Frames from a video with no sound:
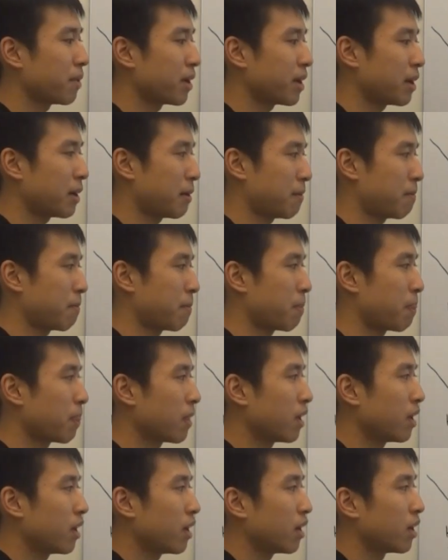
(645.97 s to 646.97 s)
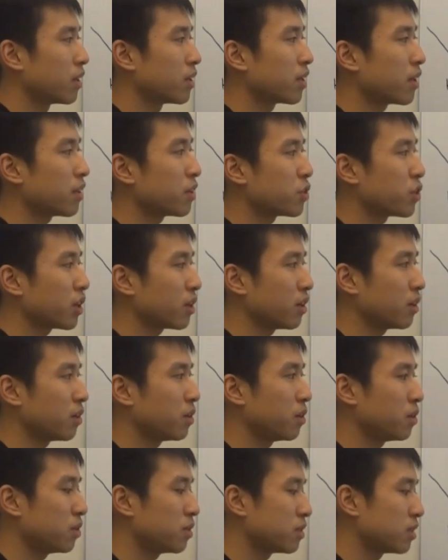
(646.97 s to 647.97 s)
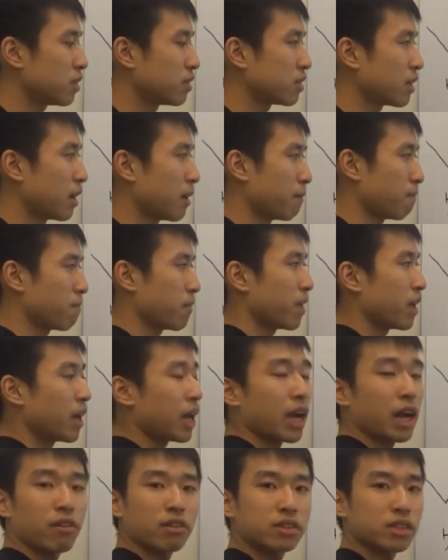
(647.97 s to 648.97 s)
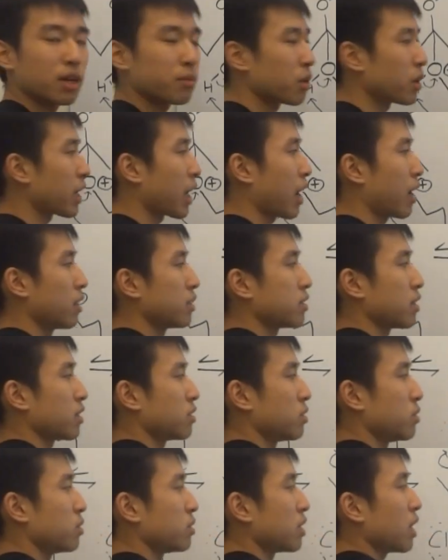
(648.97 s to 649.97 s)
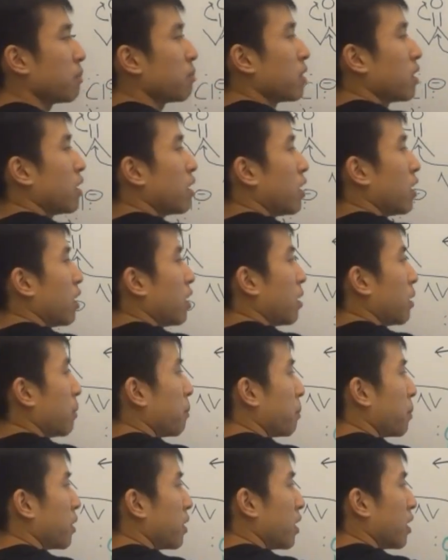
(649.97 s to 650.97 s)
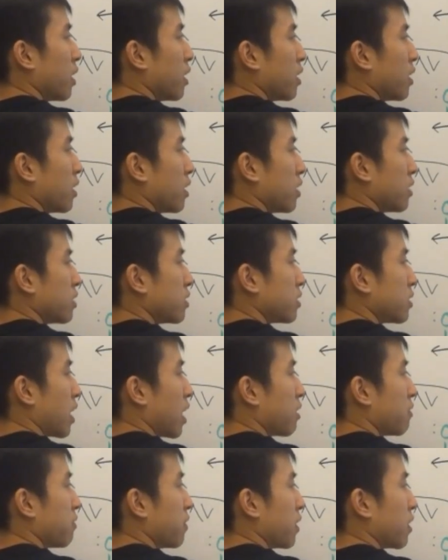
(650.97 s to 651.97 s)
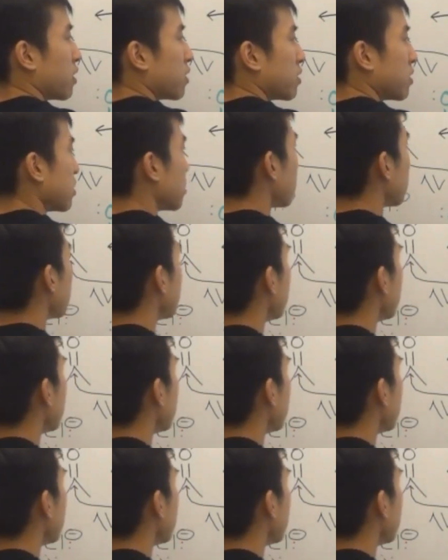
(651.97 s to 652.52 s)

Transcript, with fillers: But um, another trick you can use is um, Every time your catalyst gets used up, put a sad face.